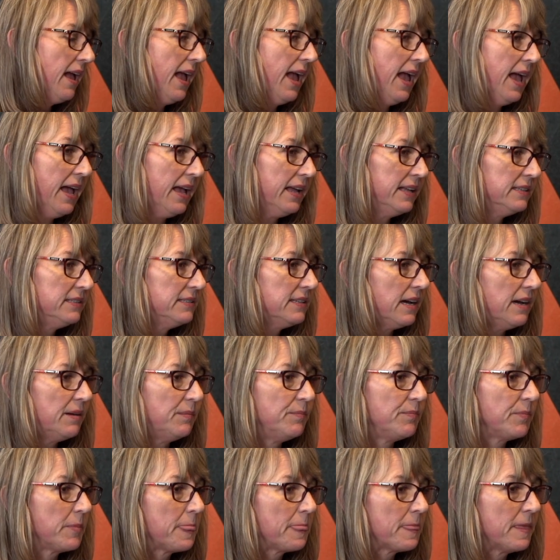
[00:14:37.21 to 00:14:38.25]
And
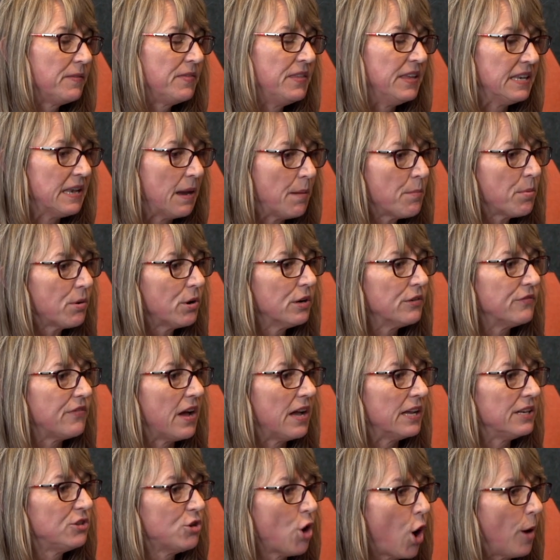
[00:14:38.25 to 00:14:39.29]
the number of
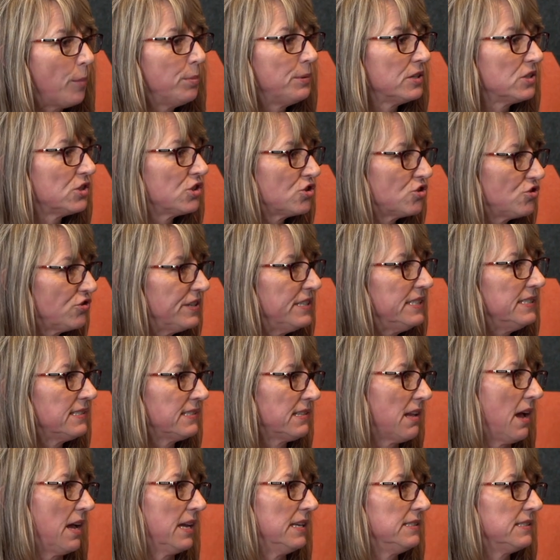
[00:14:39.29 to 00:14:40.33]
adopt a street
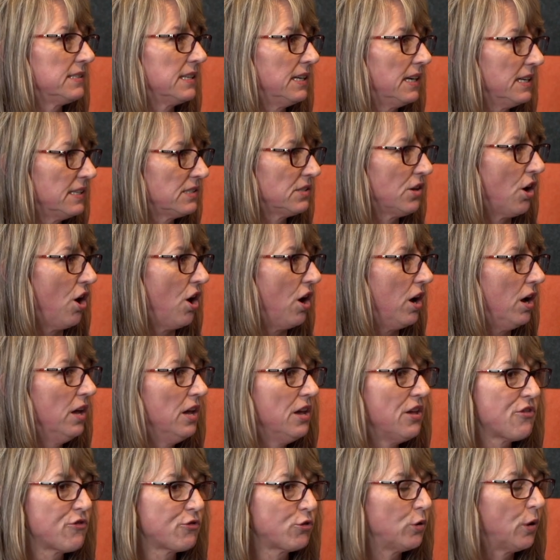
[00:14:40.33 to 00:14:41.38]
signs that I saw
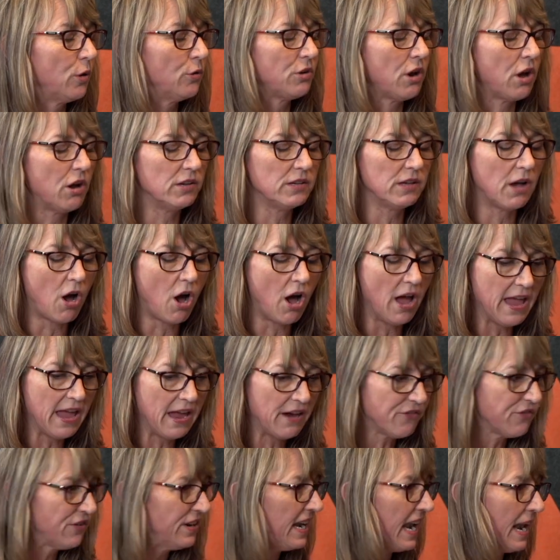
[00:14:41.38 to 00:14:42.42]
throughout
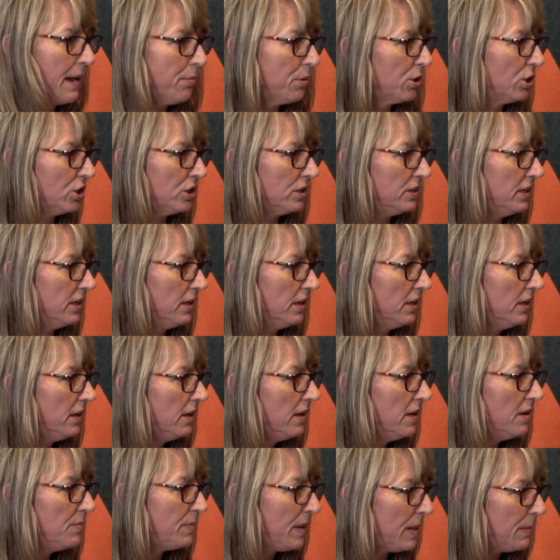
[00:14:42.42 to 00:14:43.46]
every neighborhood.
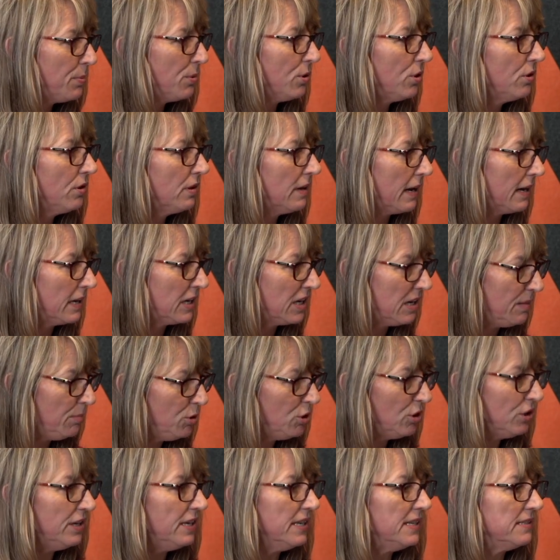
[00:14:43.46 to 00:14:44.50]
People and
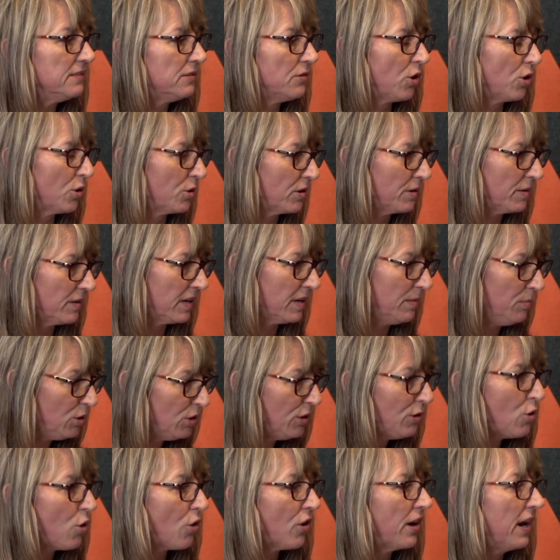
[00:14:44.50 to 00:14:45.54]
communities or
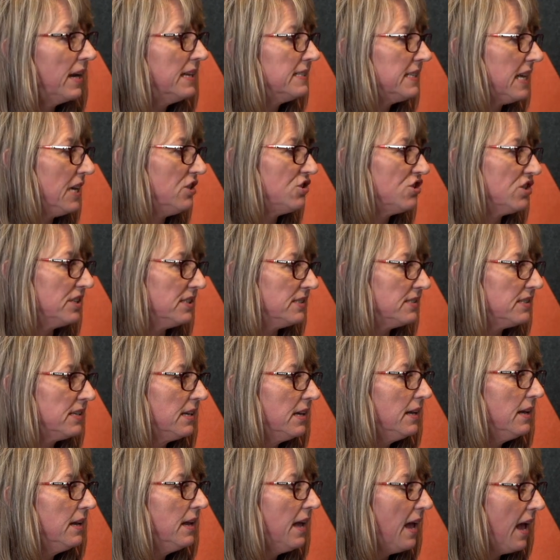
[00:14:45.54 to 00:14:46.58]
community organizations
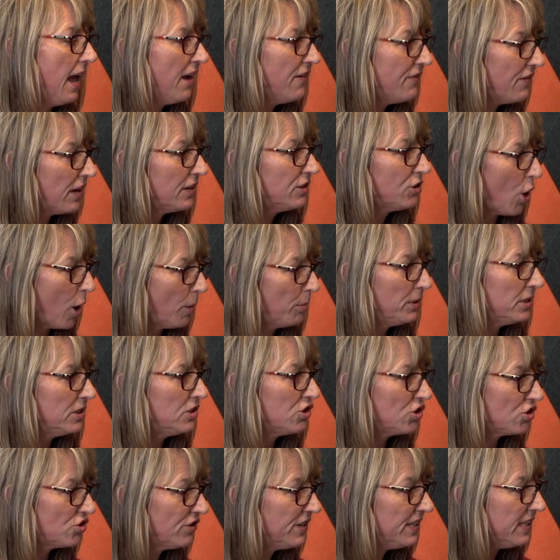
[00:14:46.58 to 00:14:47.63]
have adopted
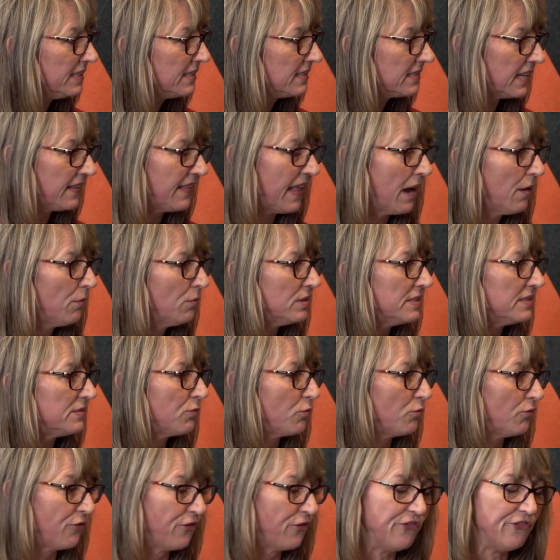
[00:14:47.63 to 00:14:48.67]
streets, and that was
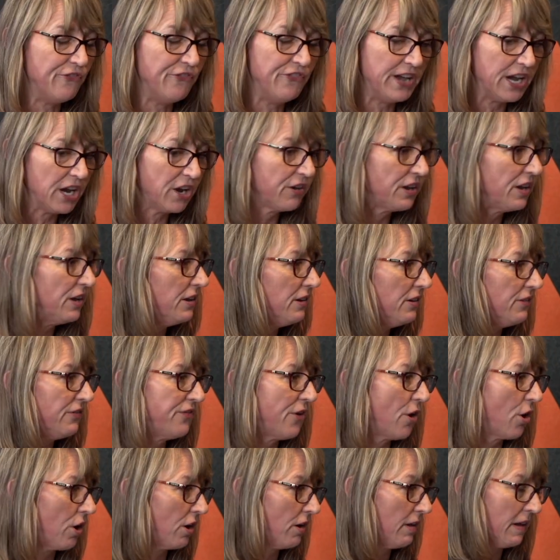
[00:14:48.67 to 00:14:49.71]
very
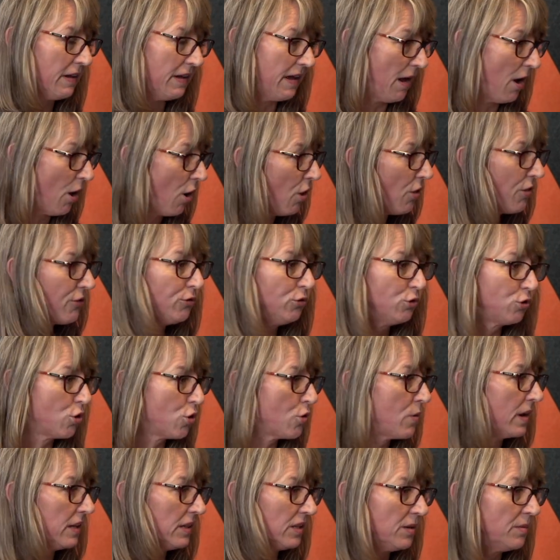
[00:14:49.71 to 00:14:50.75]
far all through
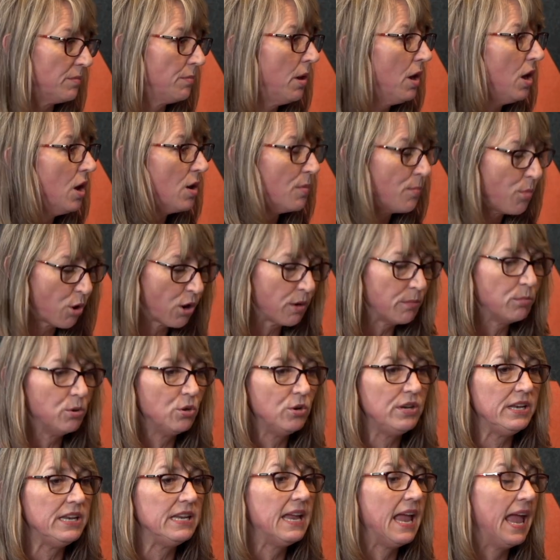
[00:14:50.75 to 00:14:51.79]
Coquitlam, Port
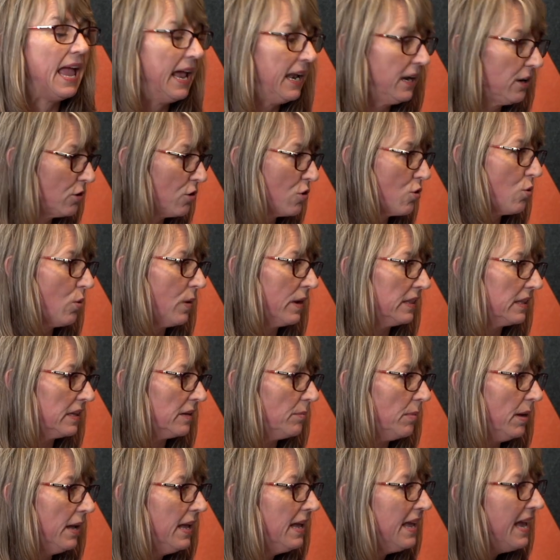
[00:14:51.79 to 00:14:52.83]
Moody, and
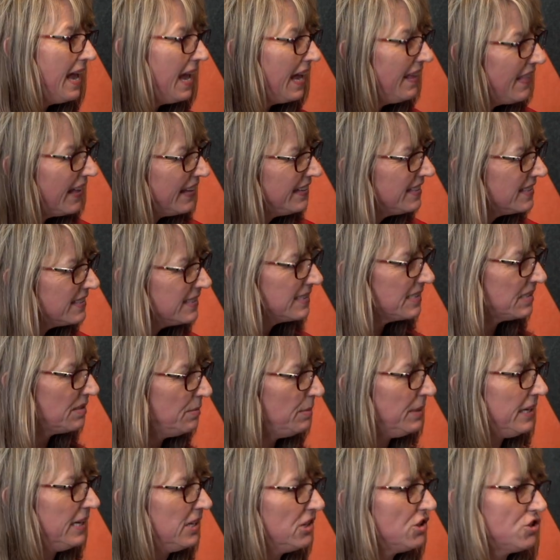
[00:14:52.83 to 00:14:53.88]
Coquitlam. And that just to
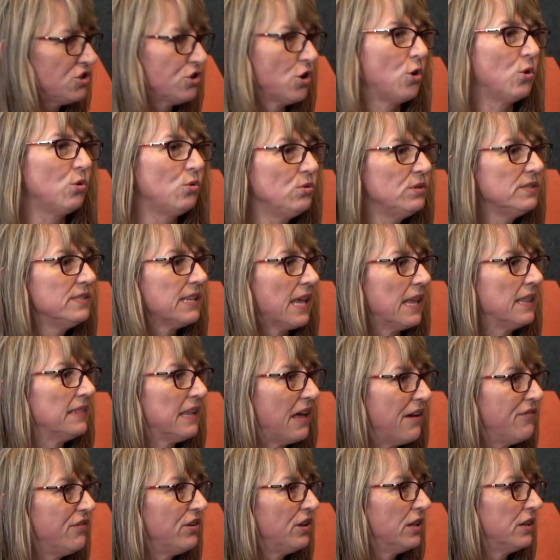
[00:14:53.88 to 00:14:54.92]
me shows a
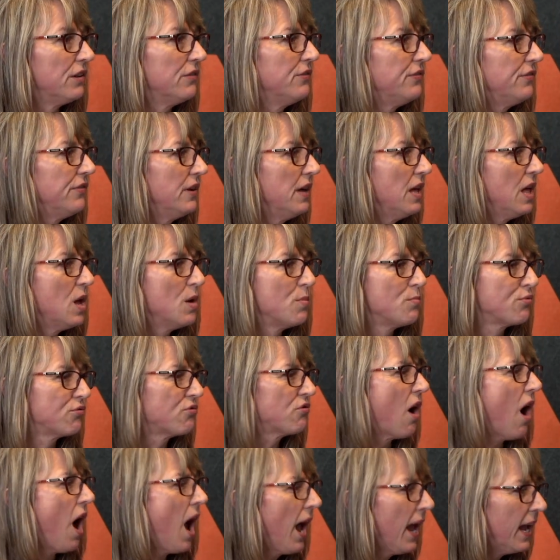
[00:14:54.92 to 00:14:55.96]
level of
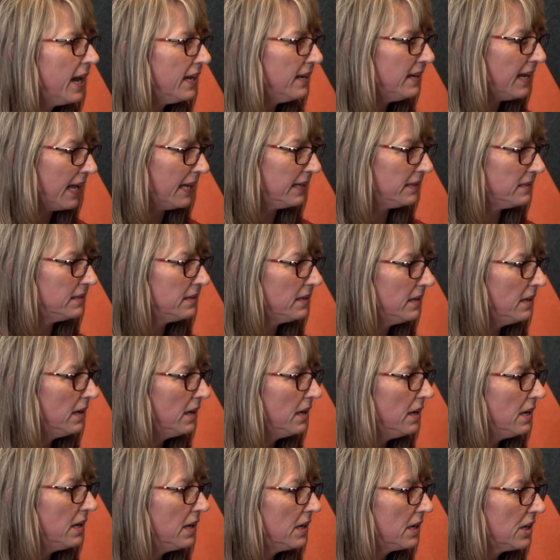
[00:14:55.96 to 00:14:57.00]
pride and
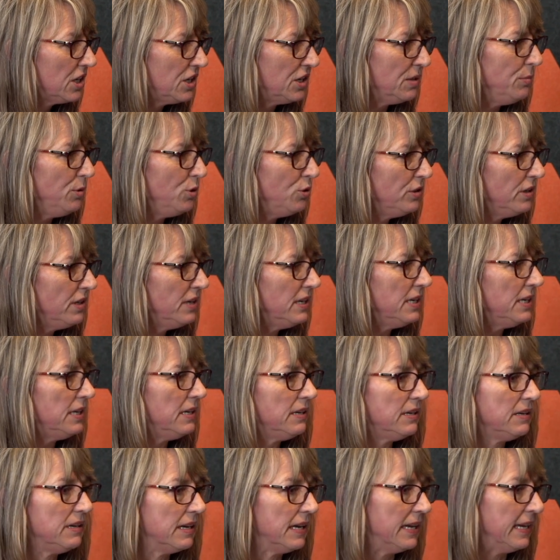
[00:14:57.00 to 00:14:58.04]

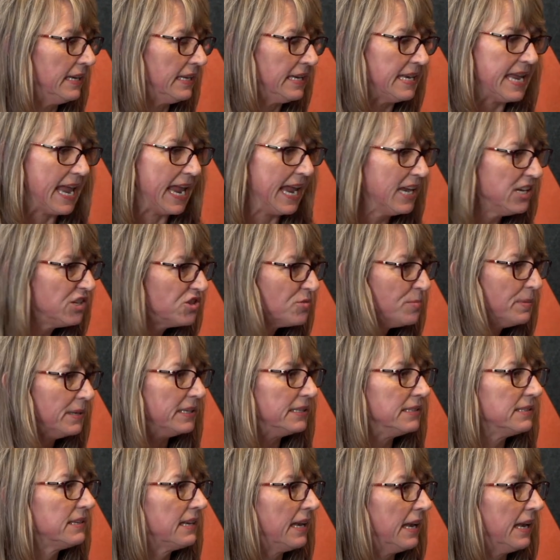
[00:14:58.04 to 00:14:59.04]
community engagement.